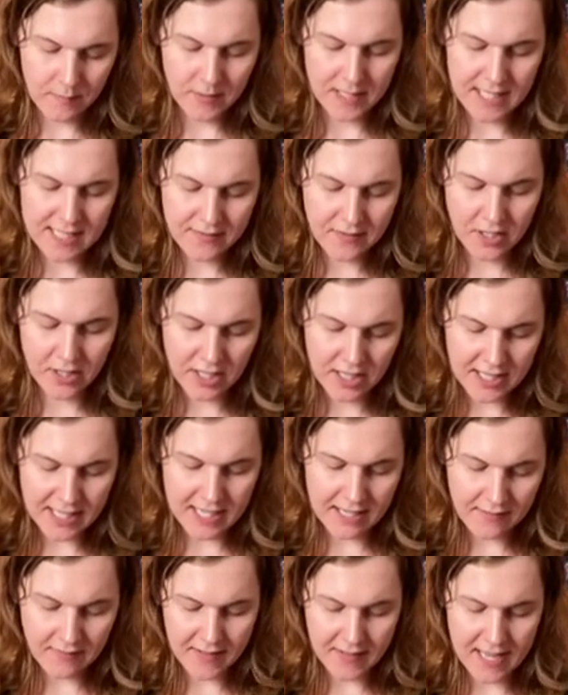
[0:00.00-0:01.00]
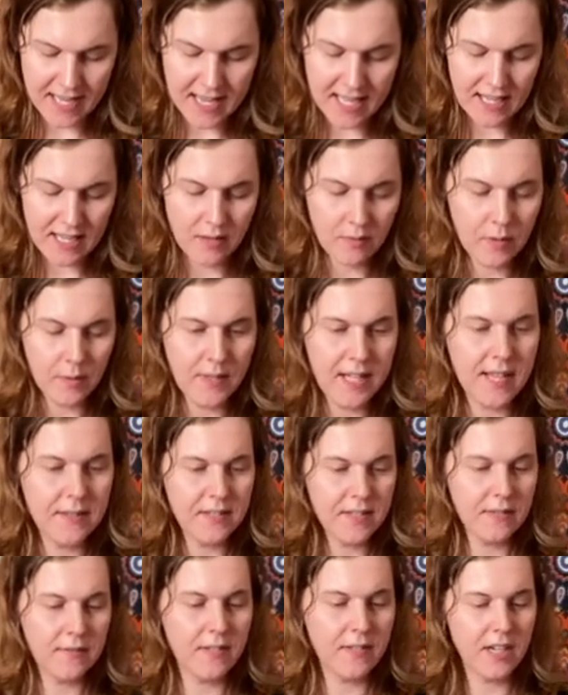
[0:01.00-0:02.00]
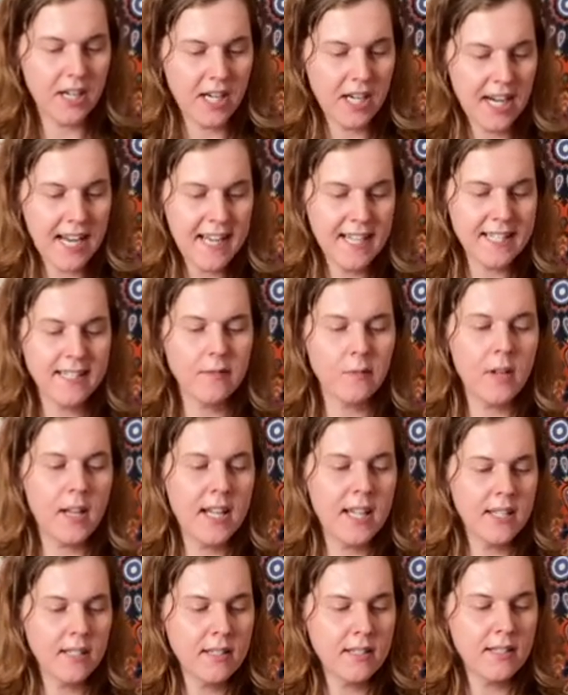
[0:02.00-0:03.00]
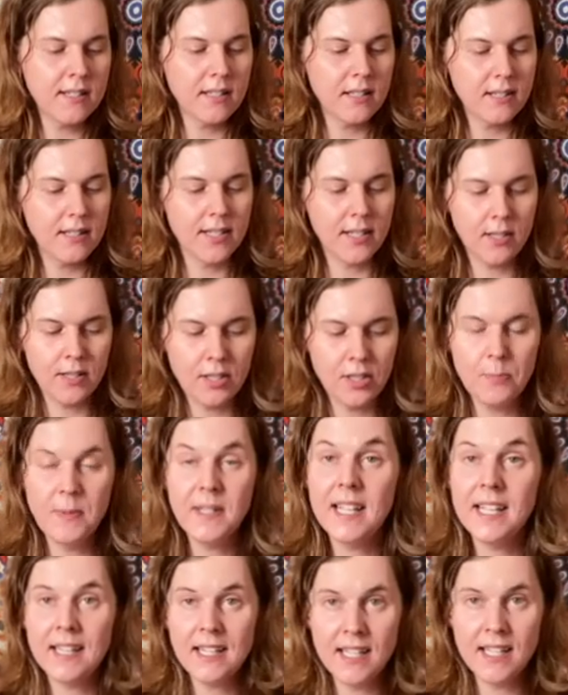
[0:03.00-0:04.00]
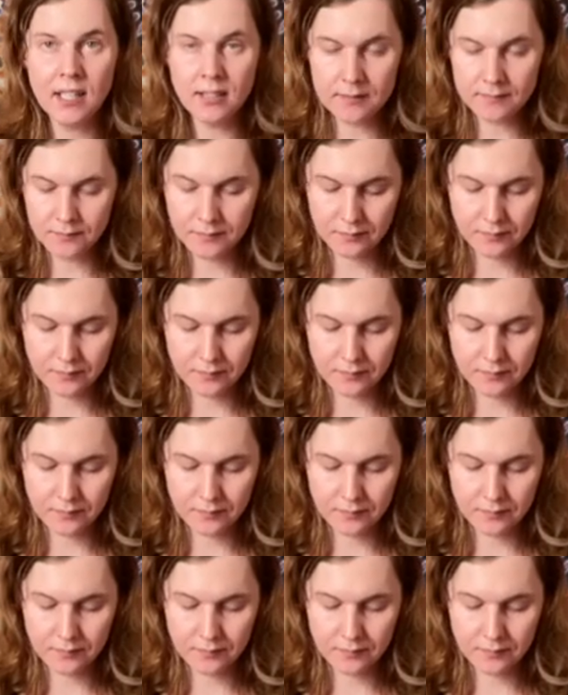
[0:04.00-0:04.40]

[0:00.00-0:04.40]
Please further clarify what we have so far. Ace of Wands, so a new beginning.